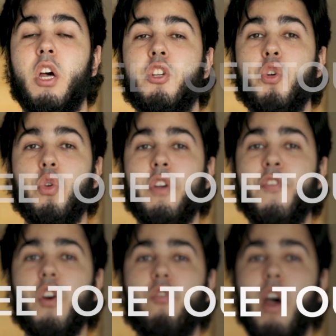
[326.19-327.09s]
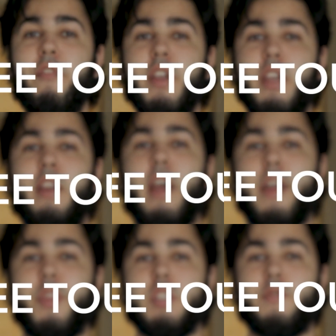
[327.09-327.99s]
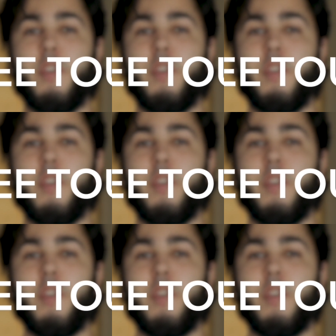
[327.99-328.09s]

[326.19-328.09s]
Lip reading: So if you're arriving in Athens